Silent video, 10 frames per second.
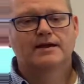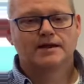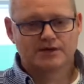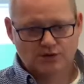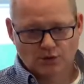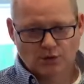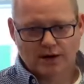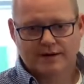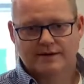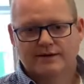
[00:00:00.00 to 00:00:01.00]
into
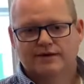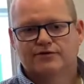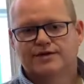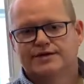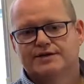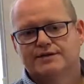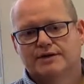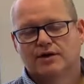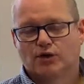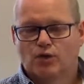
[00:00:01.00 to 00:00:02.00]
one written
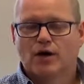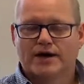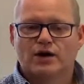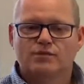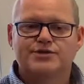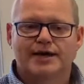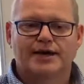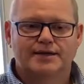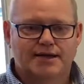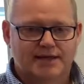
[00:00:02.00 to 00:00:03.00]
or one home
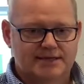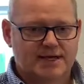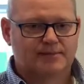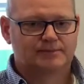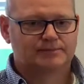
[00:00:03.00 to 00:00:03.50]
taken exam.